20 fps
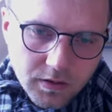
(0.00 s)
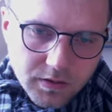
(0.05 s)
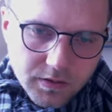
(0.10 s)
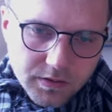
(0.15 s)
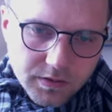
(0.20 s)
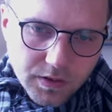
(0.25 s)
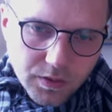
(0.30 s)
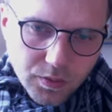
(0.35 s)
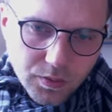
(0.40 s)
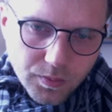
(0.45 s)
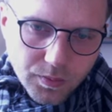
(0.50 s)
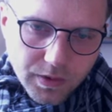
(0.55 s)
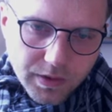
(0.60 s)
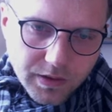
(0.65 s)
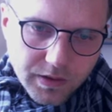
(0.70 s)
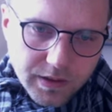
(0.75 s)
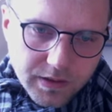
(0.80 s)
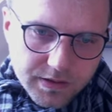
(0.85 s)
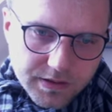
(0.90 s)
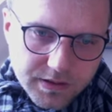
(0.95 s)
So what you
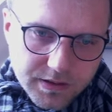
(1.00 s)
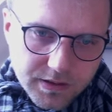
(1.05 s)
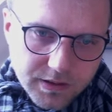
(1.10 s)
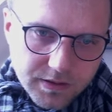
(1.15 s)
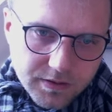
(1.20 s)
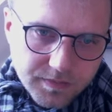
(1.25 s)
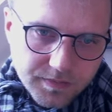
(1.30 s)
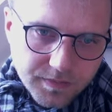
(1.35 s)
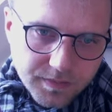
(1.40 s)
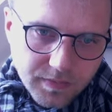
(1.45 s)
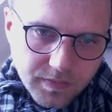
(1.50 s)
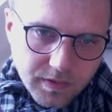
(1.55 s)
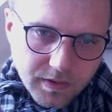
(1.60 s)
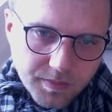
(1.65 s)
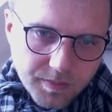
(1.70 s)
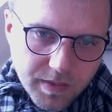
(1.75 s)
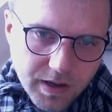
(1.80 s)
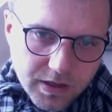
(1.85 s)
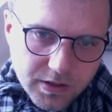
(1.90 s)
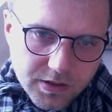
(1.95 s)
can see, the
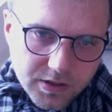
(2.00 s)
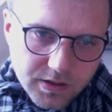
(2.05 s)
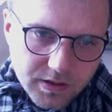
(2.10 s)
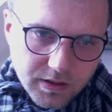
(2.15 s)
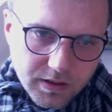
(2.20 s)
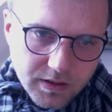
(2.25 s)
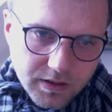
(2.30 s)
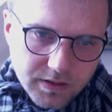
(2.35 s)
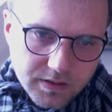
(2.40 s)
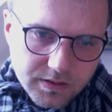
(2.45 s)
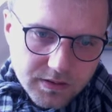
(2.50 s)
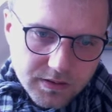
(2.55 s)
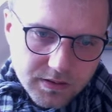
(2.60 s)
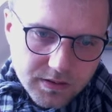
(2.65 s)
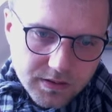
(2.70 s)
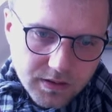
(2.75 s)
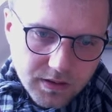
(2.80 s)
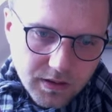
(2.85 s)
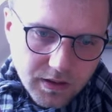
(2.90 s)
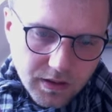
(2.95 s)
mesh is
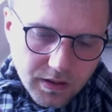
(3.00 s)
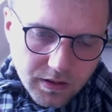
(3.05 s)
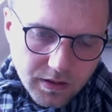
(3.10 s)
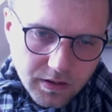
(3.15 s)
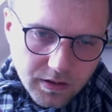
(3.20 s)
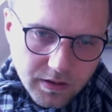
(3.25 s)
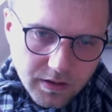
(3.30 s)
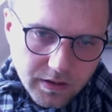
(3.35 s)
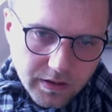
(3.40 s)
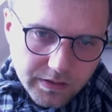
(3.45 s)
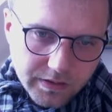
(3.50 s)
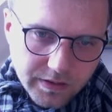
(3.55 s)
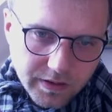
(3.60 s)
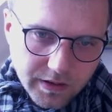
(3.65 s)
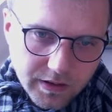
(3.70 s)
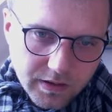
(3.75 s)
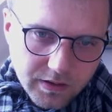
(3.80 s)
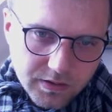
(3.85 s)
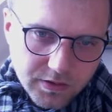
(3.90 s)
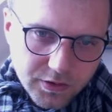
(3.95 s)
and the
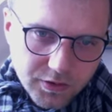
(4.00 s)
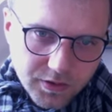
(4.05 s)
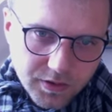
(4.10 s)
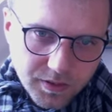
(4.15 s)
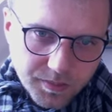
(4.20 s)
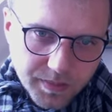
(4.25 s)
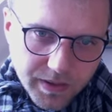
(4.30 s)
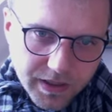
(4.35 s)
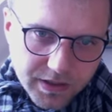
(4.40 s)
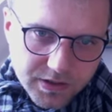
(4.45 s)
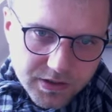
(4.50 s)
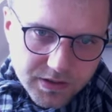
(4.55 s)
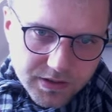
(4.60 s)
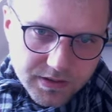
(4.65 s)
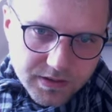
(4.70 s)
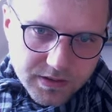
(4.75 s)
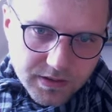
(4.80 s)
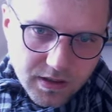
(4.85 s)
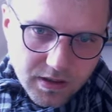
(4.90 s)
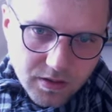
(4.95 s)
internal mesh is
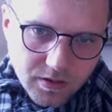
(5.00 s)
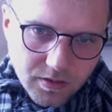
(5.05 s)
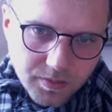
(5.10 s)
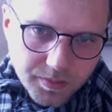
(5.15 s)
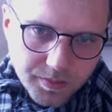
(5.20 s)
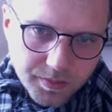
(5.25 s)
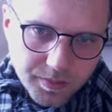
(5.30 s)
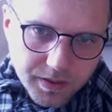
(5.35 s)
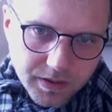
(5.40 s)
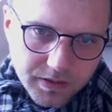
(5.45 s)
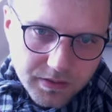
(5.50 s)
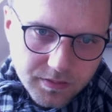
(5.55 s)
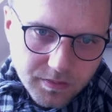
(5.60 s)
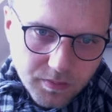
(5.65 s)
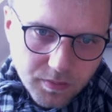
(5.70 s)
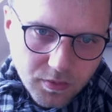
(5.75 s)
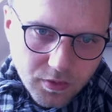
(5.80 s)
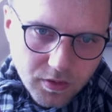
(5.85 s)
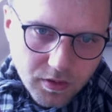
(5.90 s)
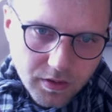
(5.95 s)
now a bit
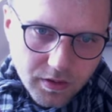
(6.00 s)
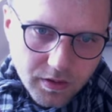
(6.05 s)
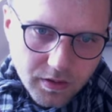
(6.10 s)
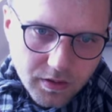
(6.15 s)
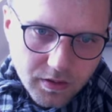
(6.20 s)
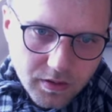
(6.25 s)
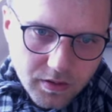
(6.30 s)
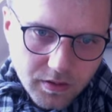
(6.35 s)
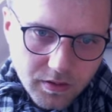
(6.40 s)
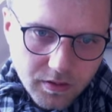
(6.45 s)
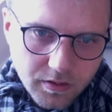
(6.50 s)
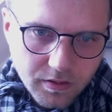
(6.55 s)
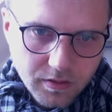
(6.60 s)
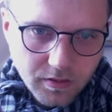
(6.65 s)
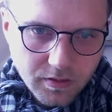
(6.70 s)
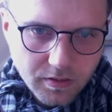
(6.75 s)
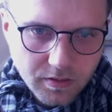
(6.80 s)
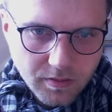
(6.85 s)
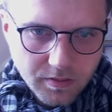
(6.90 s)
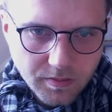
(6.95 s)
more
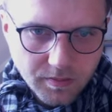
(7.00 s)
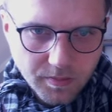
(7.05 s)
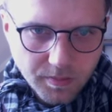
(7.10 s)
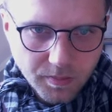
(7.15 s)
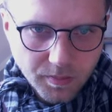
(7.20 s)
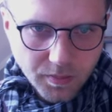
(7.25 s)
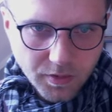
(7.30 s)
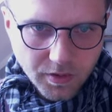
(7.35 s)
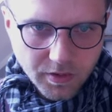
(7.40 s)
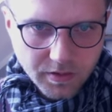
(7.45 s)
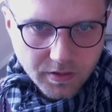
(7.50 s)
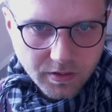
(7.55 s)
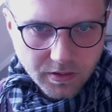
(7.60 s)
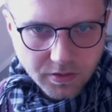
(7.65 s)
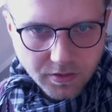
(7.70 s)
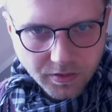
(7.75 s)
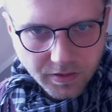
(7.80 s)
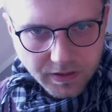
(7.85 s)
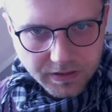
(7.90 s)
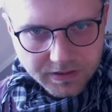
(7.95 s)
more
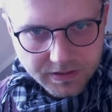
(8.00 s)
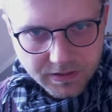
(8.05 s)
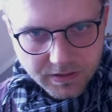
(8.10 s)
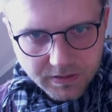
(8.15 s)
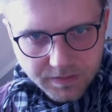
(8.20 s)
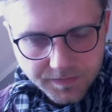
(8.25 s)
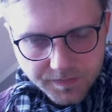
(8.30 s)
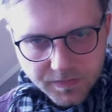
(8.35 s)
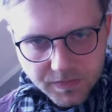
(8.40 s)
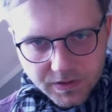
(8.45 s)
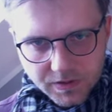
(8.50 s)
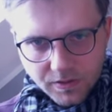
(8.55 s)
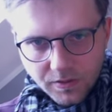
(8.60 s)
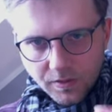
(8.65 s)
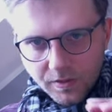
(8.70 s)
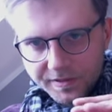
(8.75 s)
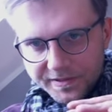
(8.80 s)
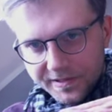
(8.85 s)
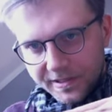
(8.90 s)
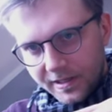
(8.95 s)
crazy so
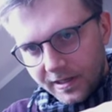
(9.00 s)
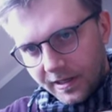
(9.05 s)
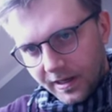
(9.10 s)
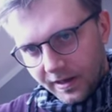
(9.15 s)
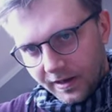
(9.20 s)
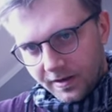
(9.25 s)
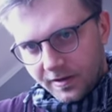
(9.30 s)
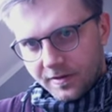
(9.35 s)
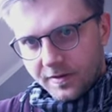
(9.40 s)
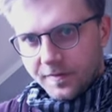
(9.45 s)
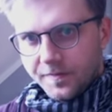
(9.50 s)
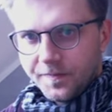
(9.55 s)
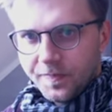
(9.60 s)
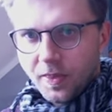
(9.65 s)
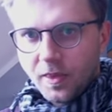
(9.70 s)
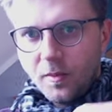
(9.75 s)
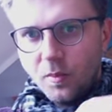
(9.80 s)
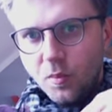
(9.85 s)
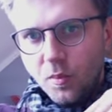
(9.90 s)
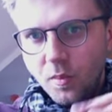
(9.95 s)
it's like
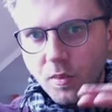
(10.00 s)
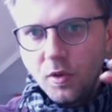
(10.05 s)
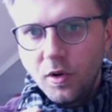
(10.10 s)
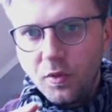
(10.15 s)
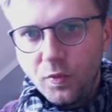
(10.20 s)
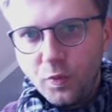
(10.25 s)
more